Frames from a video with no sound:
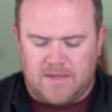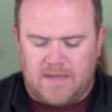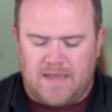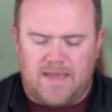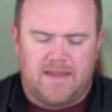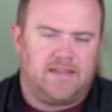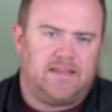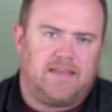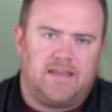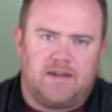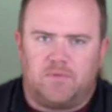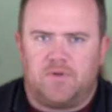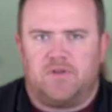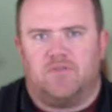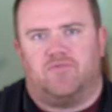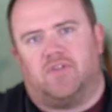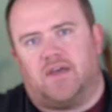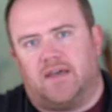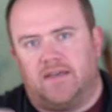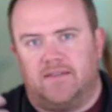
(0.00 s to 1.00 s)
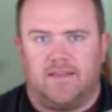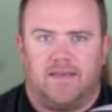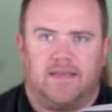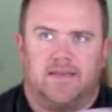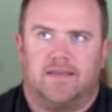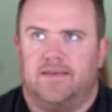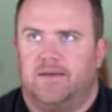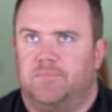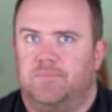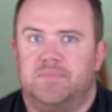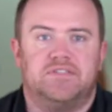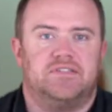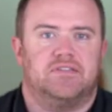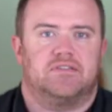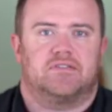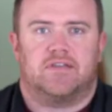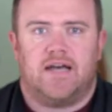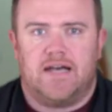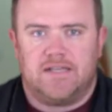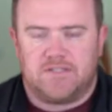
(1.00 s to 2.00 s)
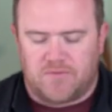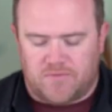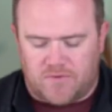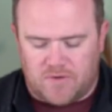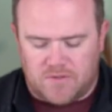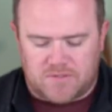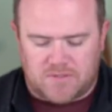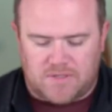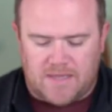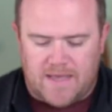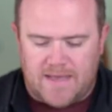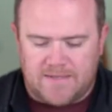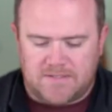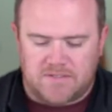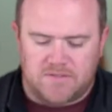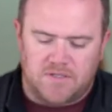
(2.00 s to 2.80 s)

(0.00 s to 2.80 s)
and you get it when you're flying like a business class or first class.